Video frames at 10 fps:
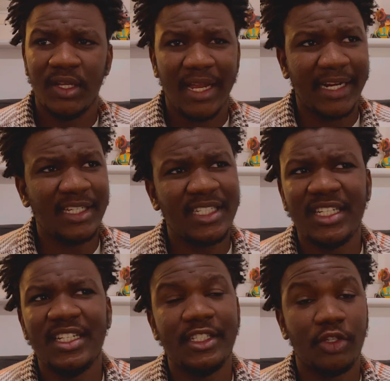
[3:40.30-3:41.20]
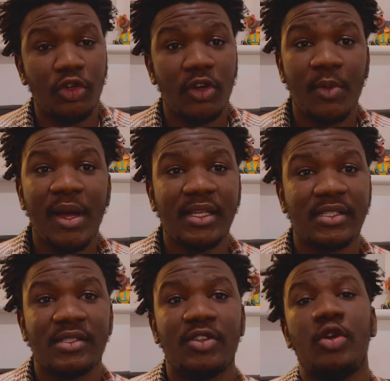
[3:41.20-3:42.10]
I think 3 days ago Rema
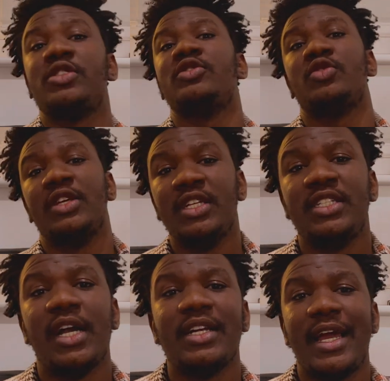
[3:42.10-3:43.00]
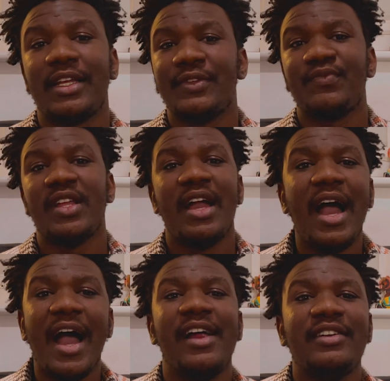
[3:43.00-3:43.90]
has got into India, like,
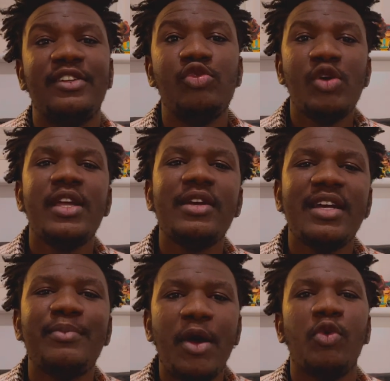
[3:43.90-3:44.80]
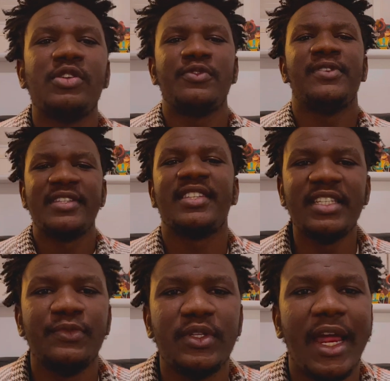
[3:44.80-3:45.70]
and the way Rema was
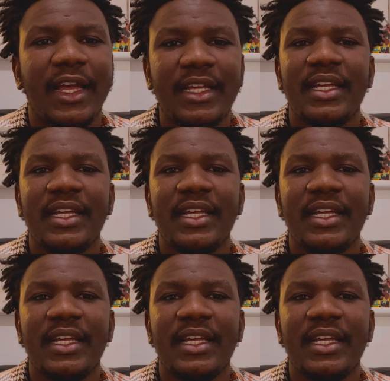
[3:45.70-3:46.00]
received, like,